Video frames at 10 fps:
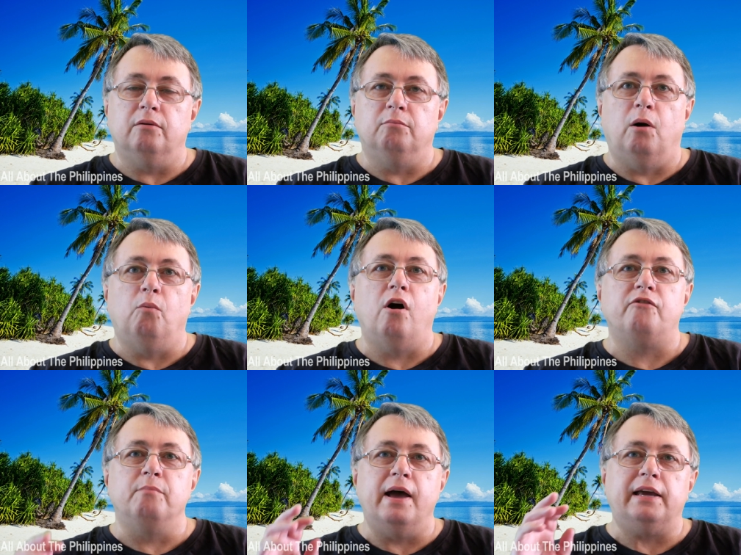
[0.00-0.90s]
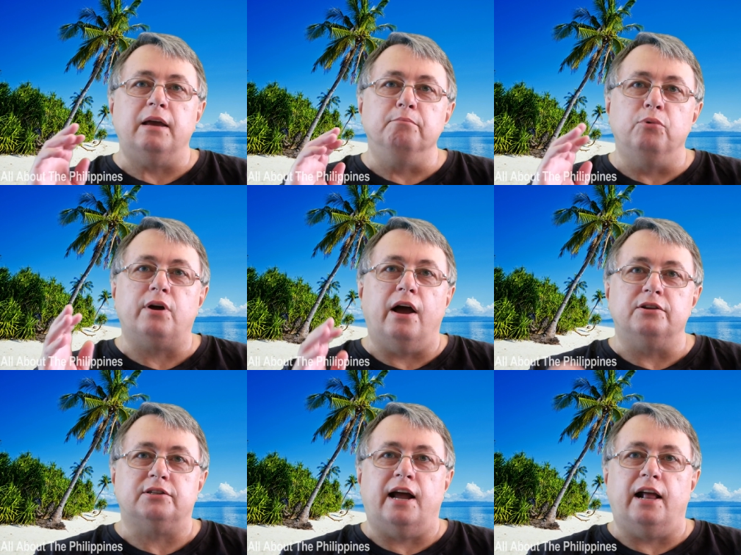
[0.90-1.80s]
making
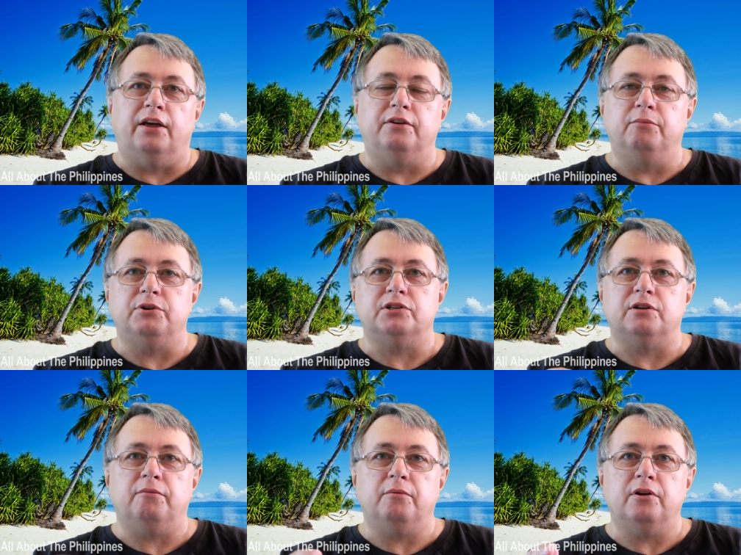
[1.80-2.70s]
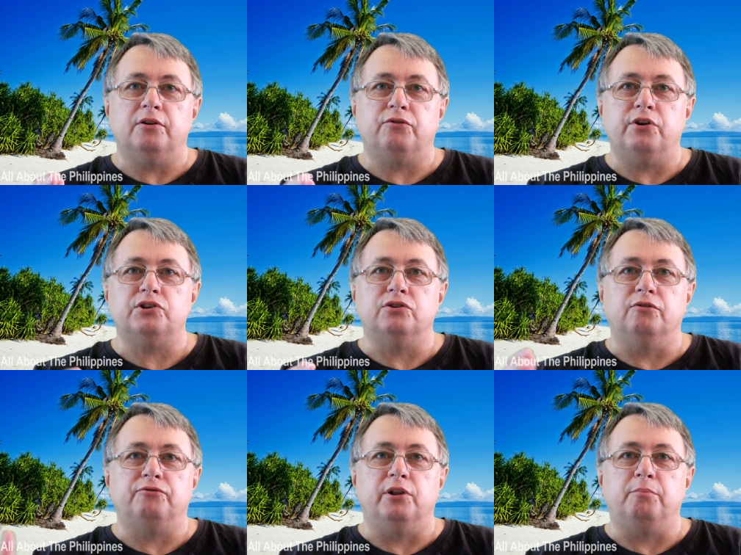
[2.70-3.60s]
buko salad, which is a
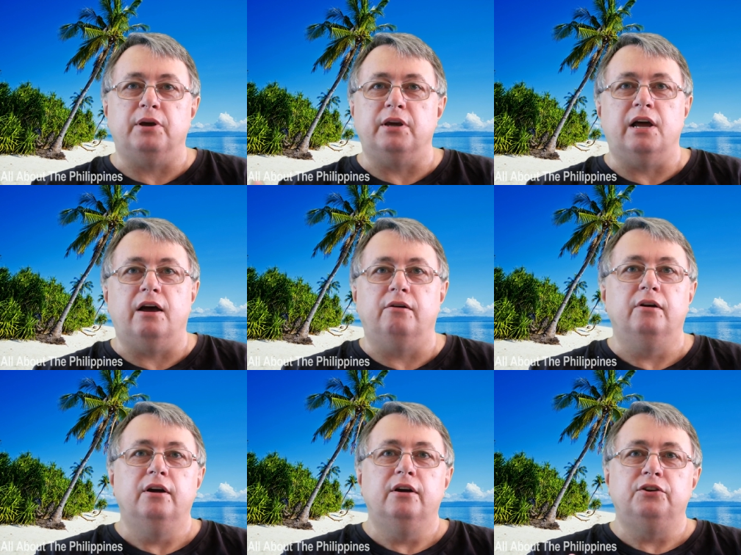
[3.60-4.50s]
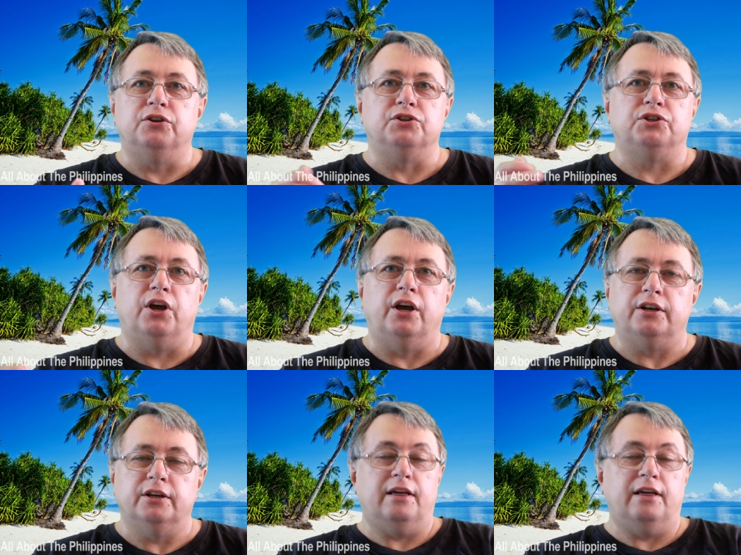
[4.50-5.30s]
traditional Filipino dessert.